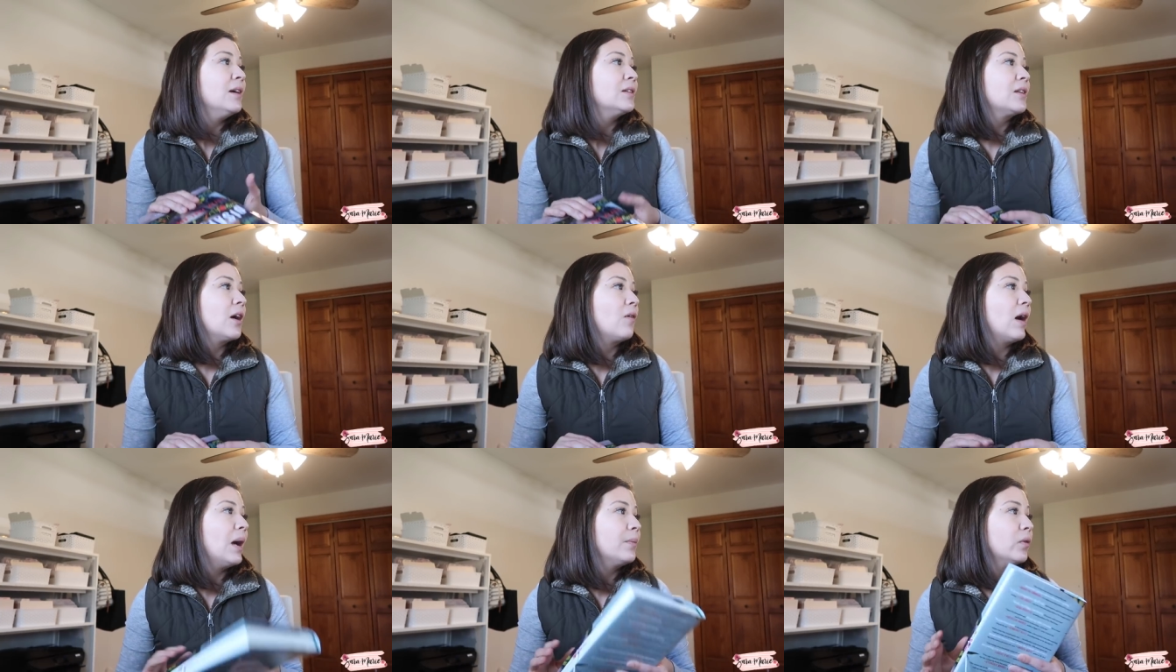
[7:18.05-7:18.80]
So
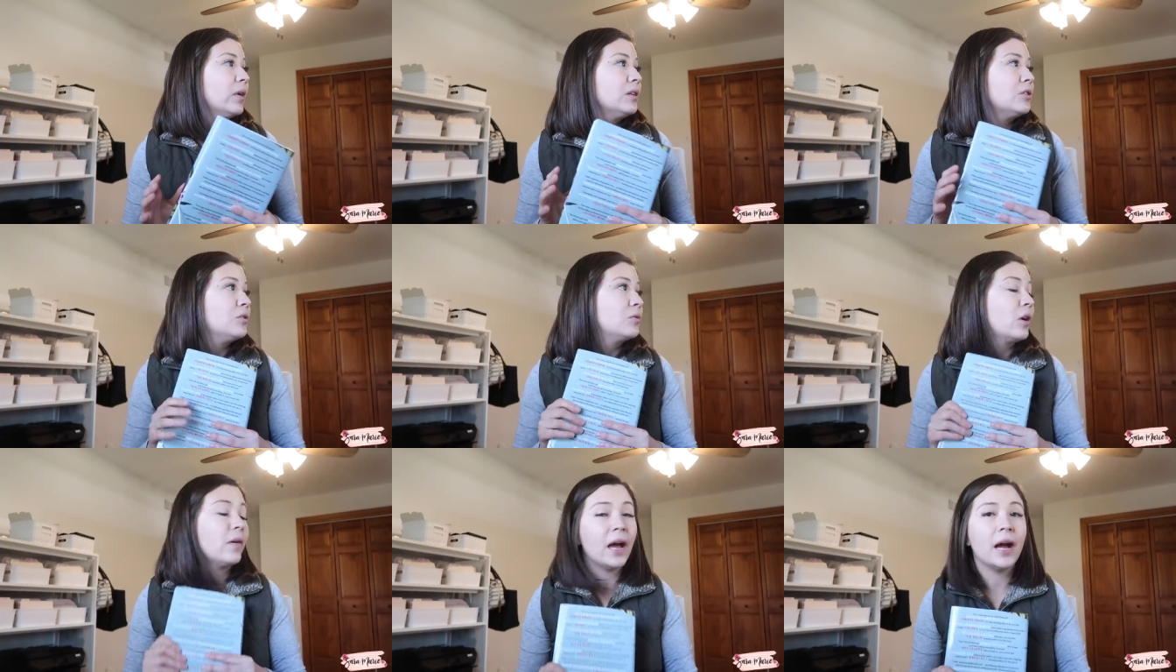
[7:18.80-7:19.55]
I'm going to
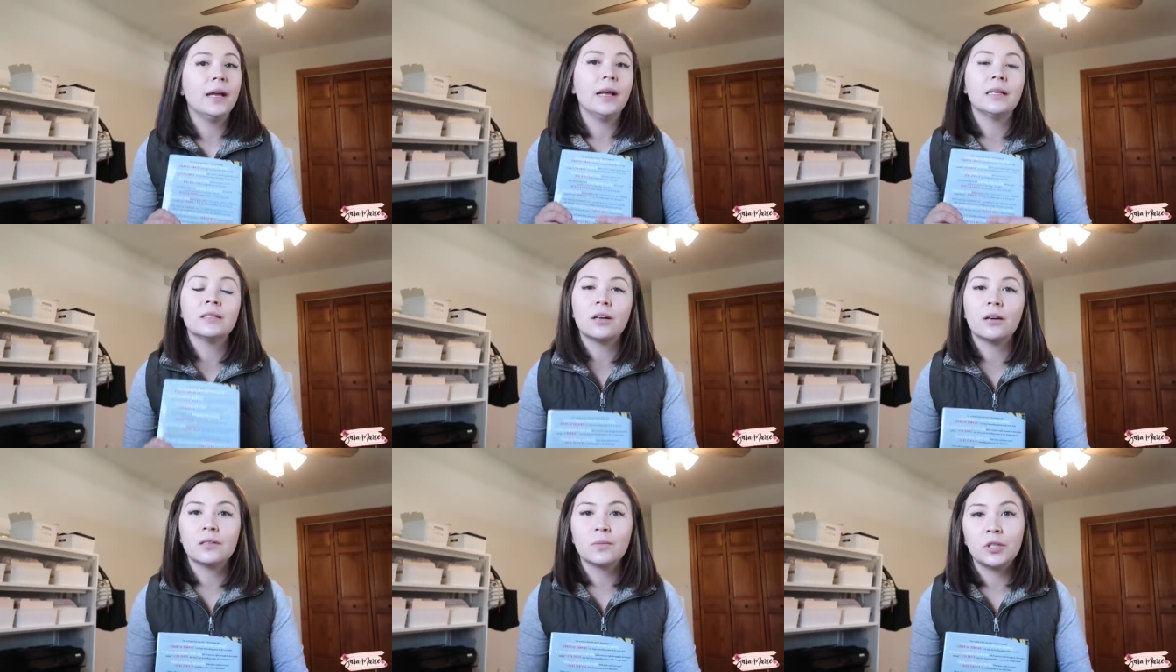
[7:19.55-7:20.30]
go ahead and
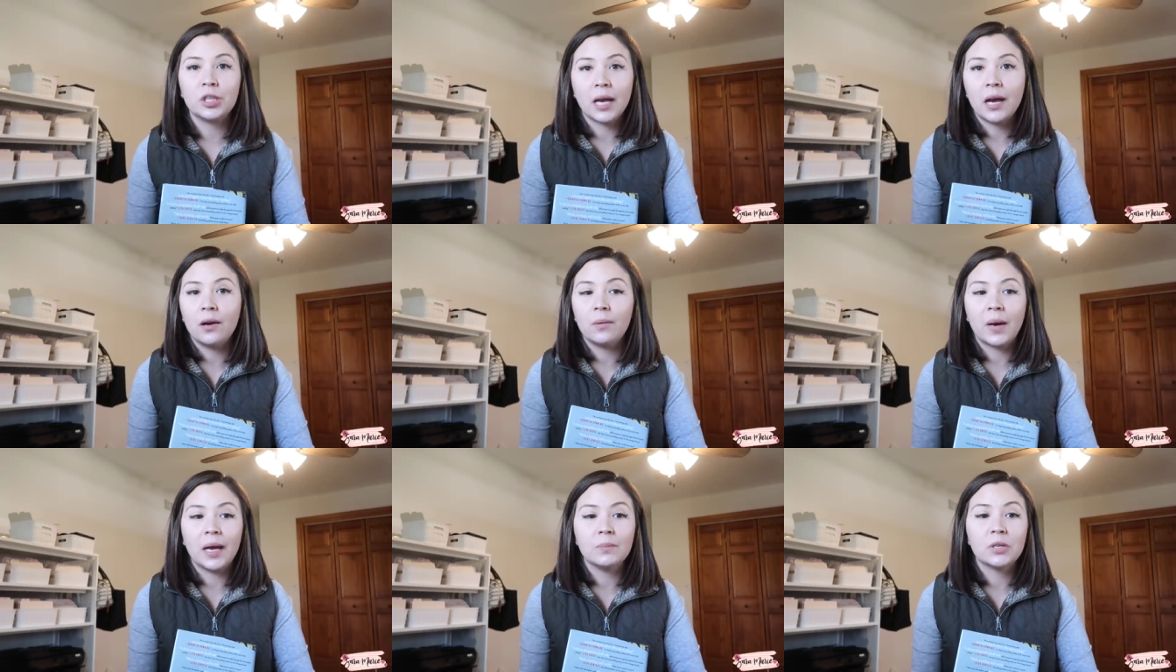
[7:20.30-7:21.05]
start switching out
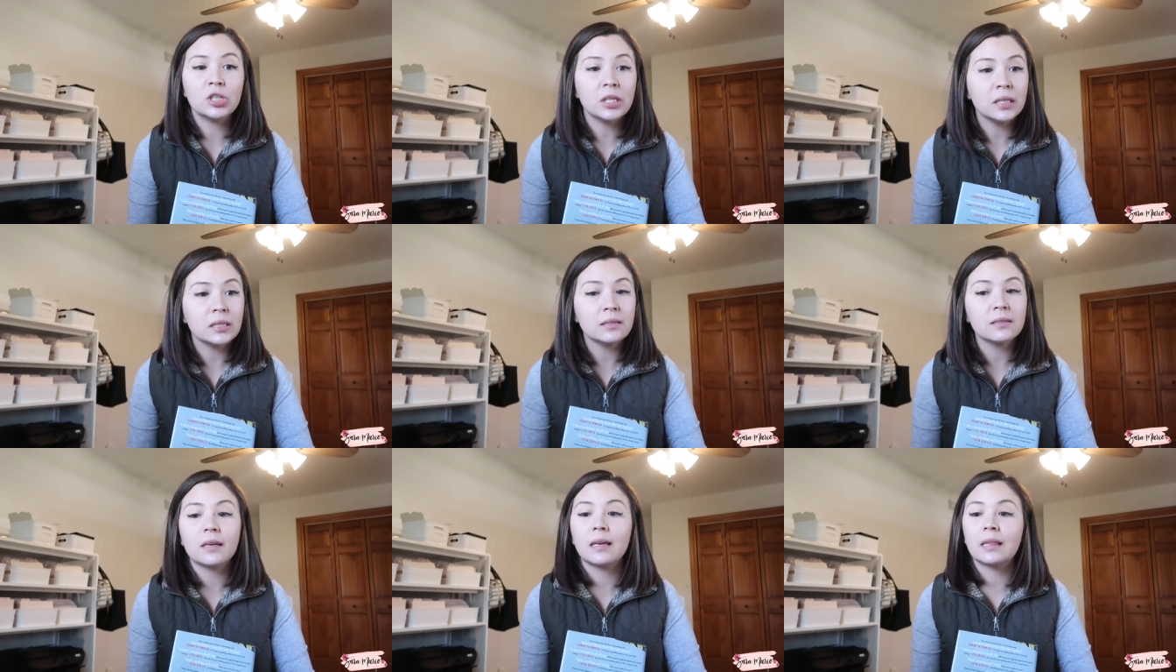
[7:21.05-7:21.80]
my
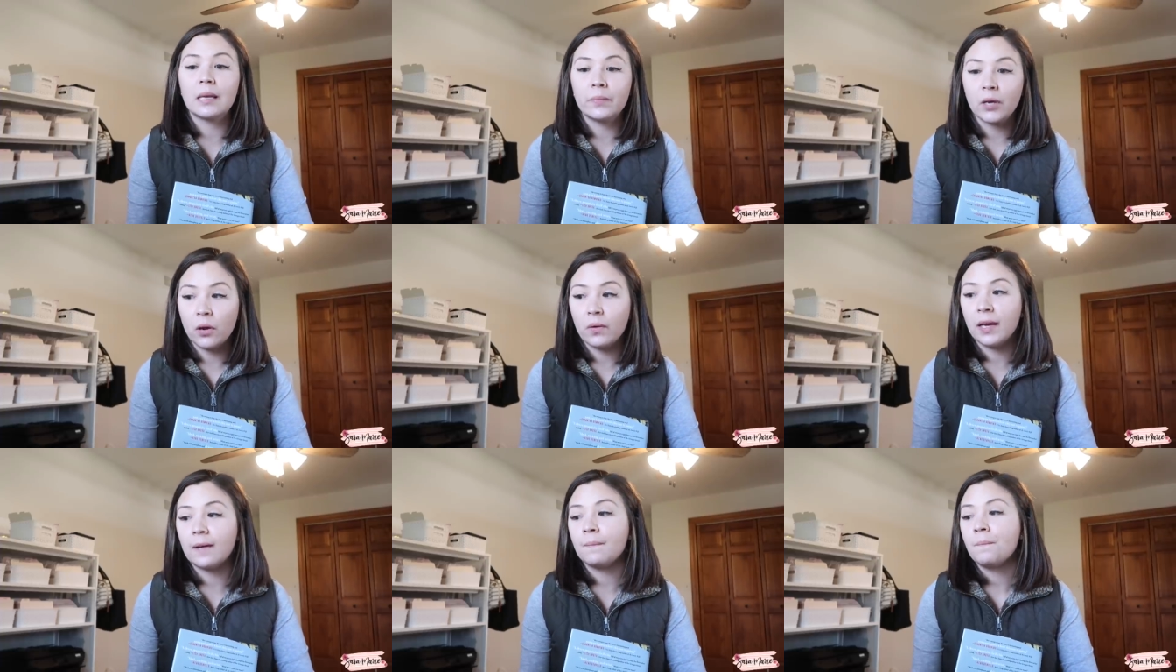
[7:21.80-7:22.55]
machines, get them
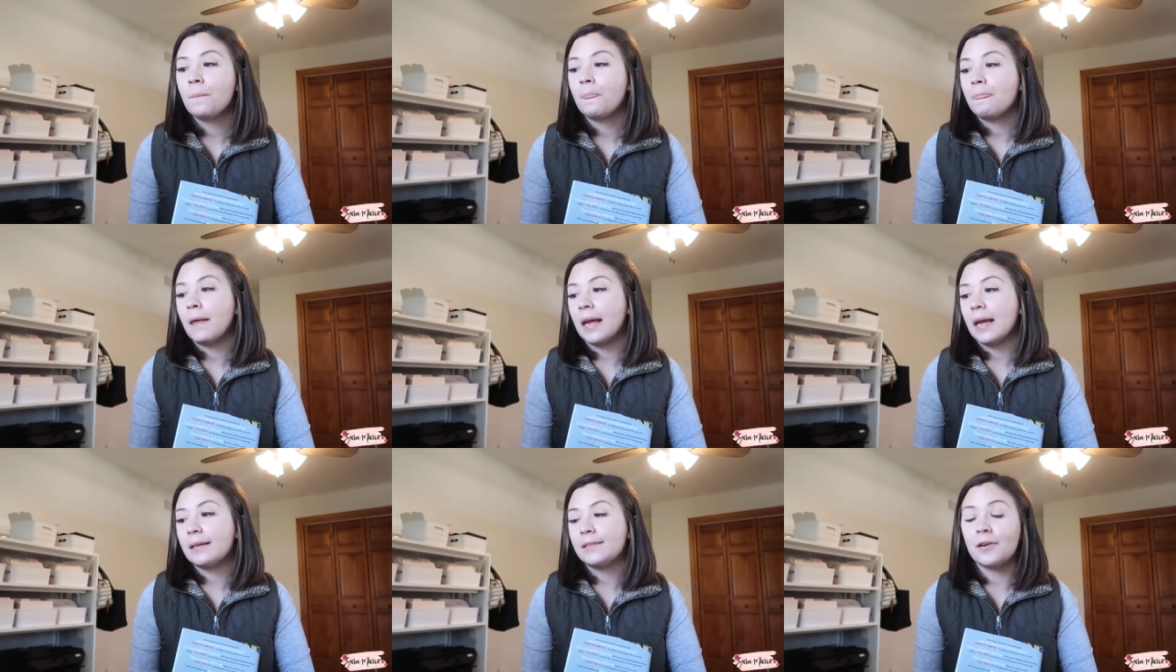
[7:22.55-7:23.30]
going,
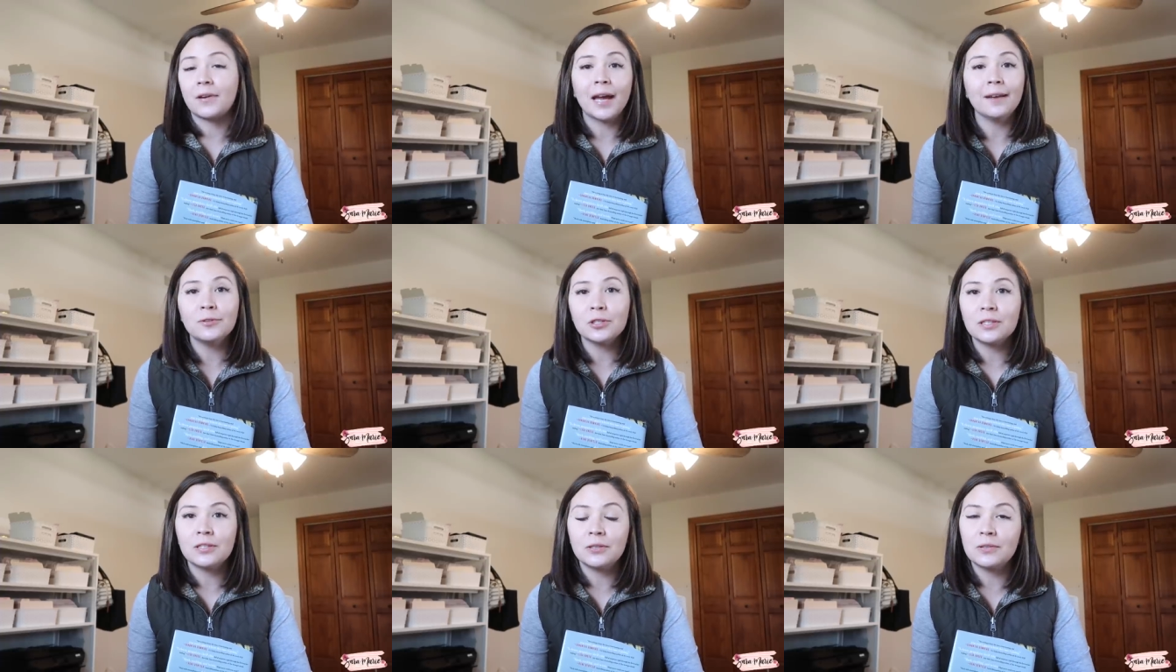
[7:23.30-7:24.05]
and I'll kind of
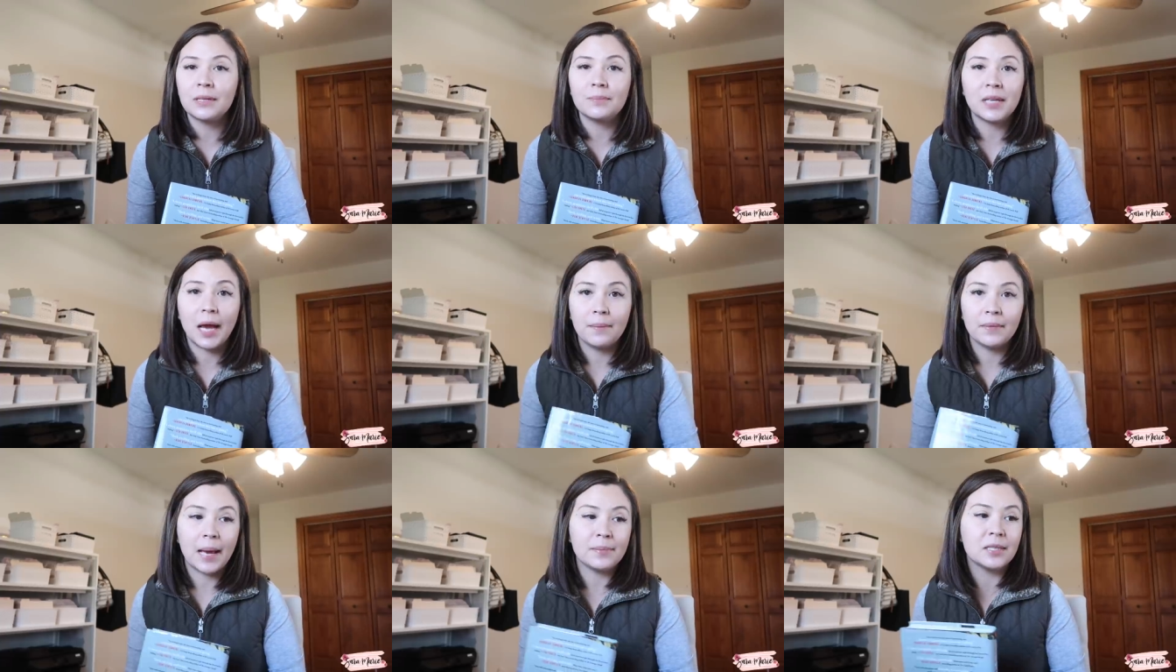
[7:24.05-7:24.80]
just do some
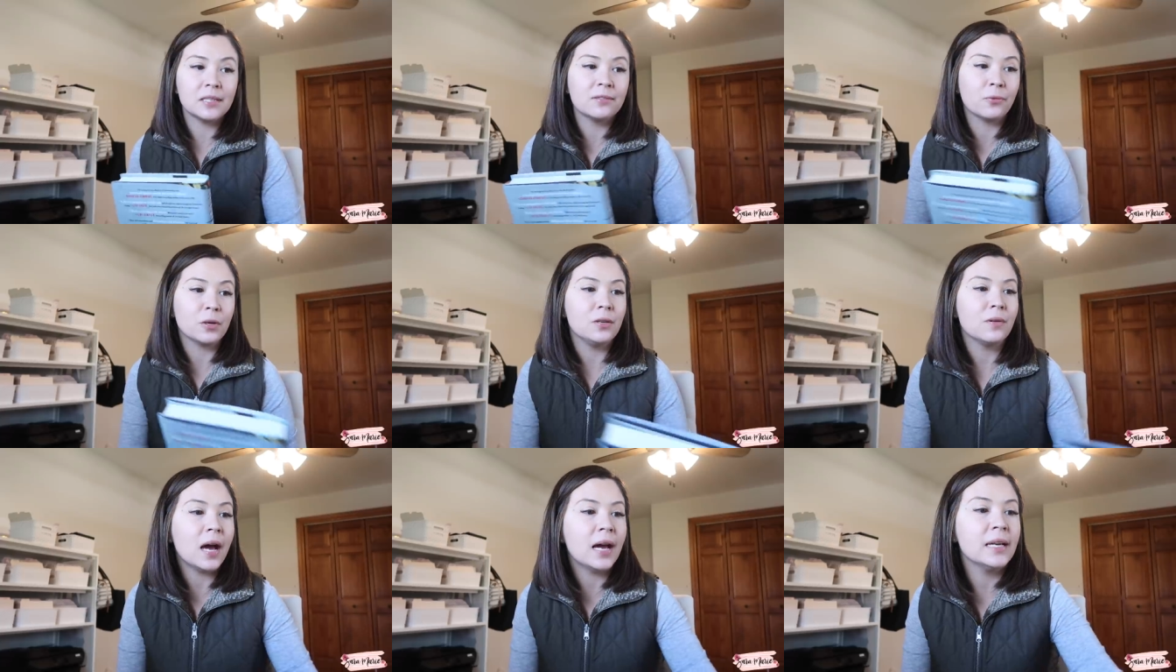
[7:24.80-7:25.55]
time lapses for you
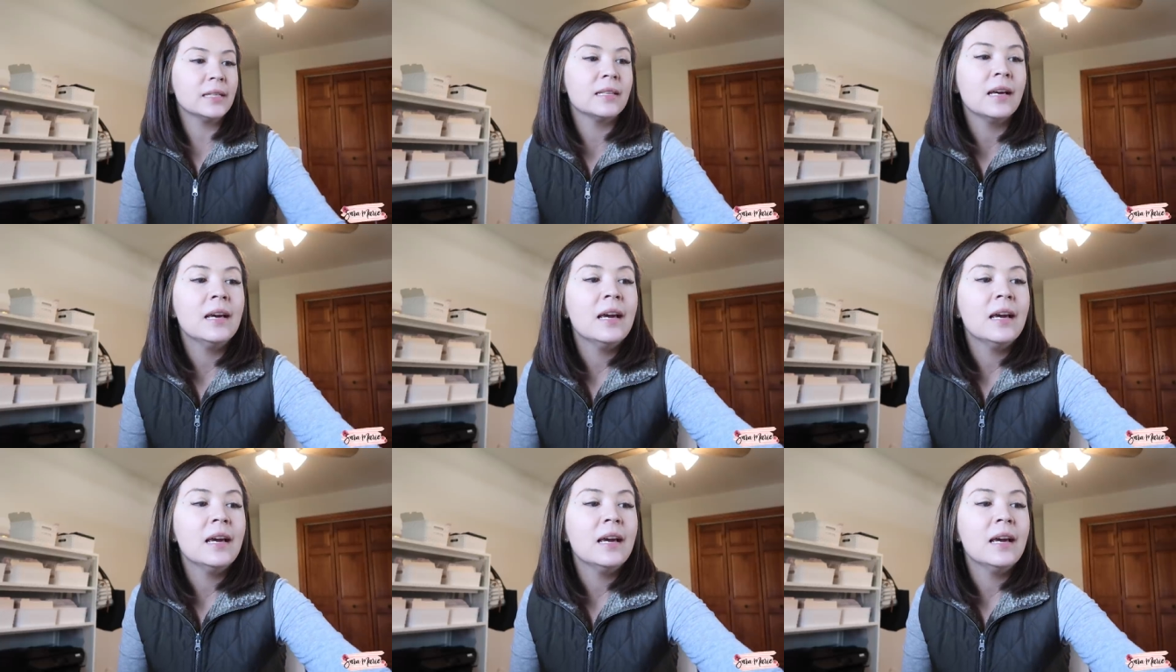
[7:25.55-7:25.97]
guys.